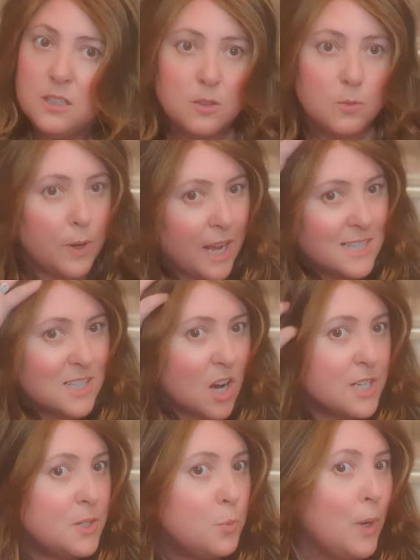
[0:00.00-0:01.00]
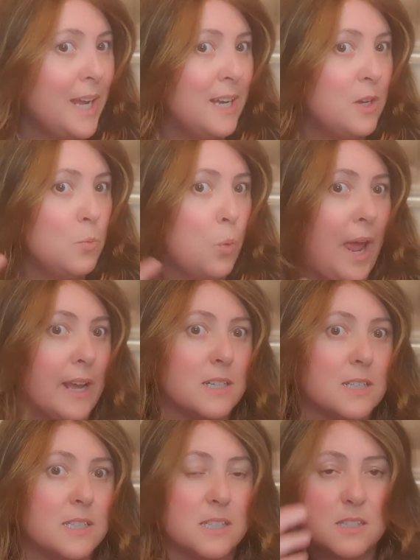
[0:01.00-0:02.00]
I started wearing
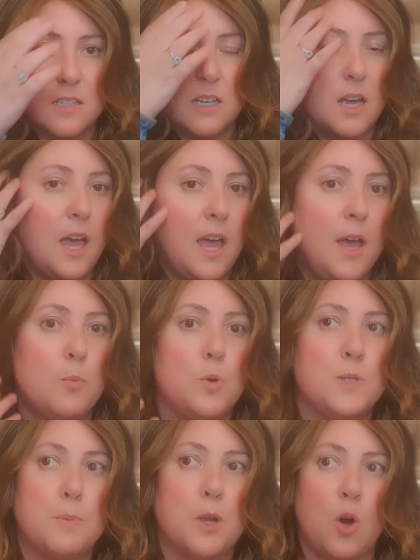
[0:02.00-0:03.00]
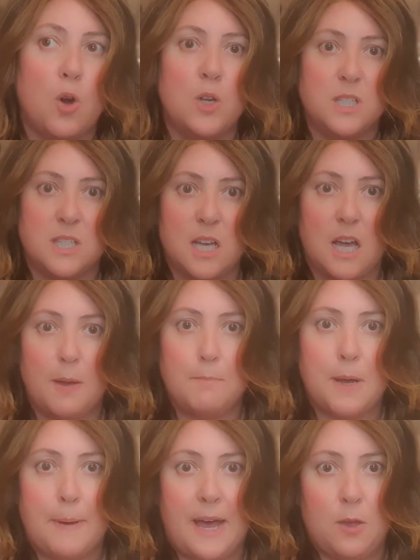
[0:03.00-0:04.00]
wigs, it was because
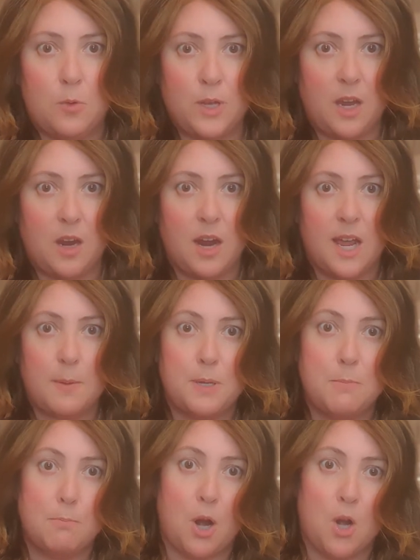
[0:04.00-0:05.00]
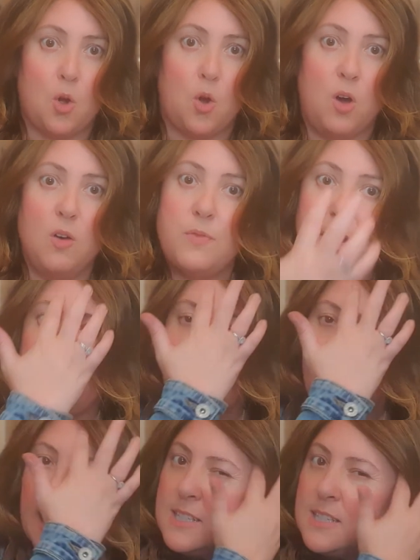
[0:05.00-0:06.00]
my bio hair had been burnt off in an
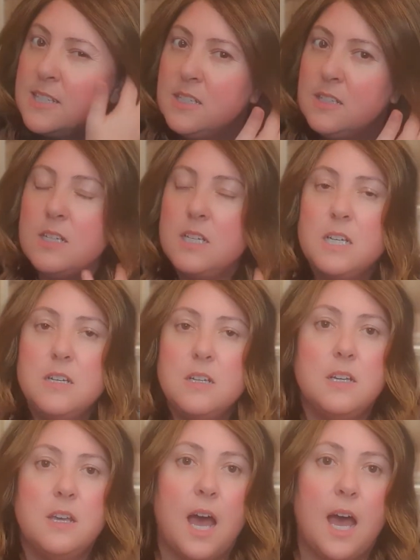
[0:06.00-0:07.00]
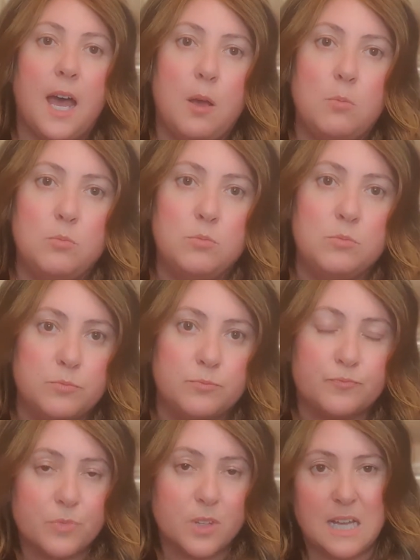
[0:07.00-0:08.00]
accident.
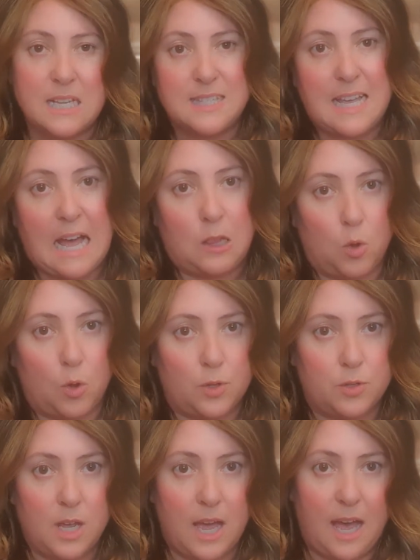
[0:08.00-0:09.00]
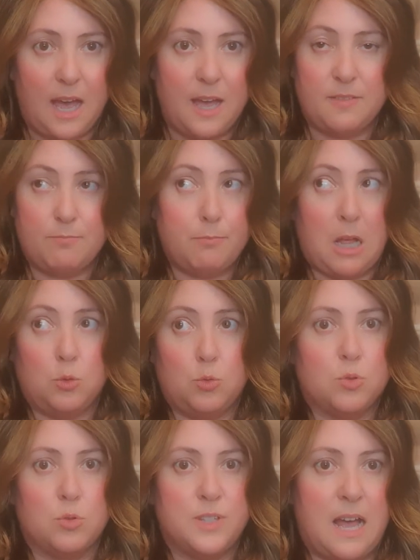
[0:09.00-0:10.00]
A salon, a
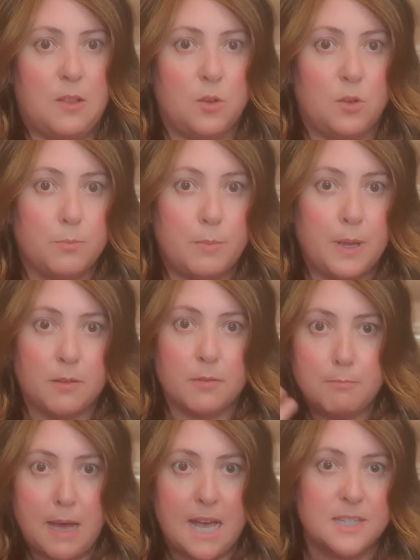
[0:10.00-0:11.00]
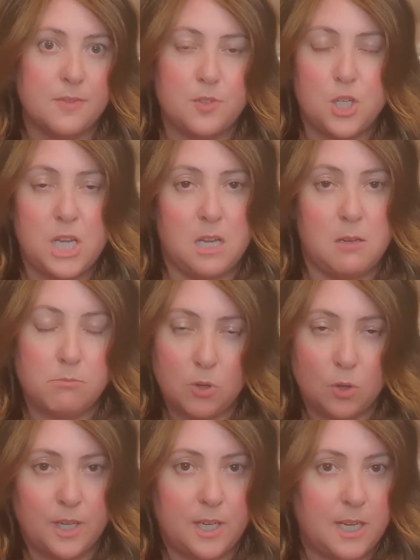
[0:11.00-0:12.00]
local salon, big massive chain,
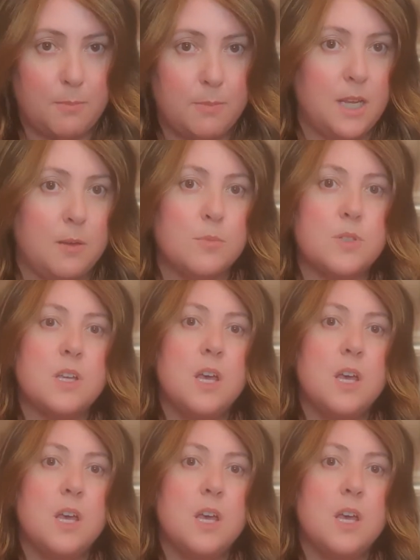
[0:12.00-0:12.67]
not going to name names,